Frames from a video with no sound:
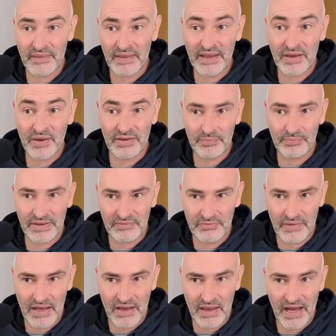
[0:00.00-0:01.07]
And on the b
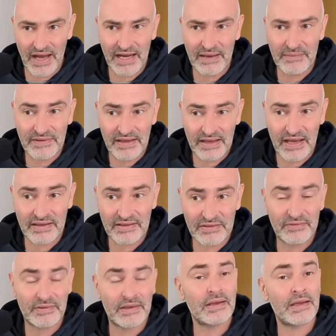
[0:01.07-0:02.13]
file, I have the knight
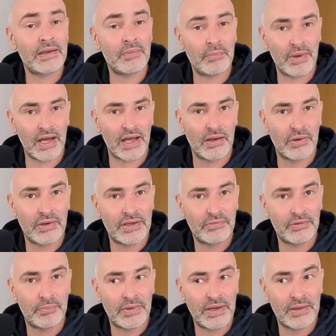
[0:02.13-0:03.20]
defending, but I could
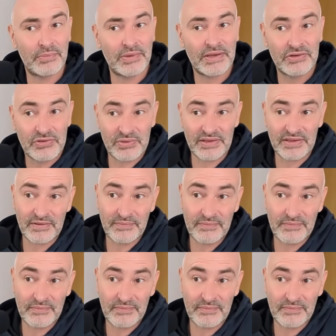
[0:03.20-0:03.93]
even play b3.